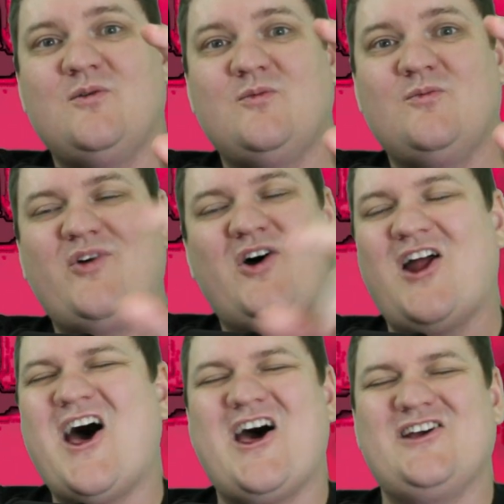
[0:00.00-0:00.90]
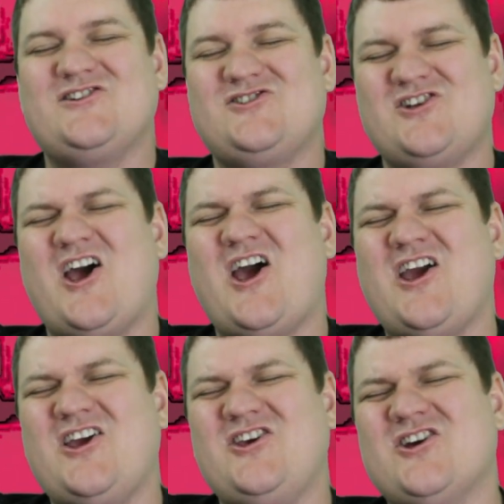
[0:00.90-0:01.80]
but I
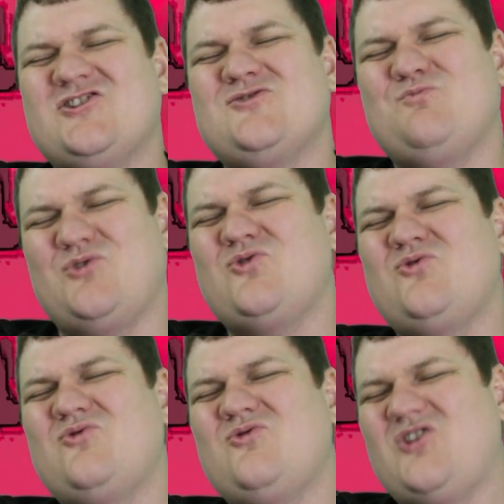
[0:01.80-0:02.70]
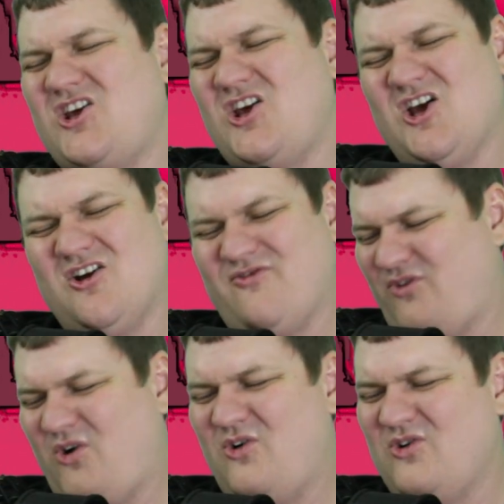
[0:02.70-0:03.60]
say it's
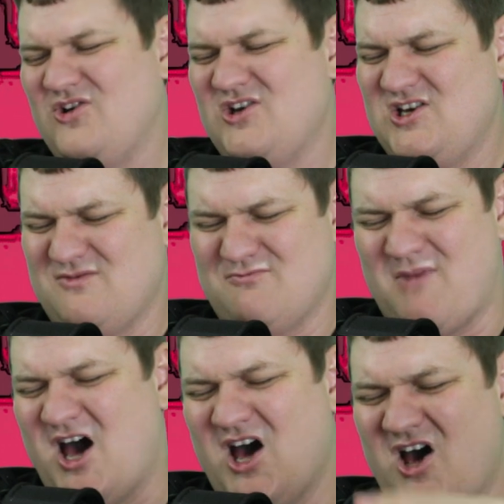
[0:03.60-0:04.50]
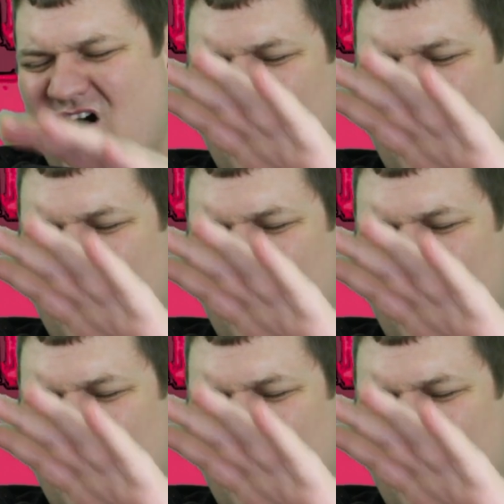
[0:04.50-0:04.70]
beautiful. My heart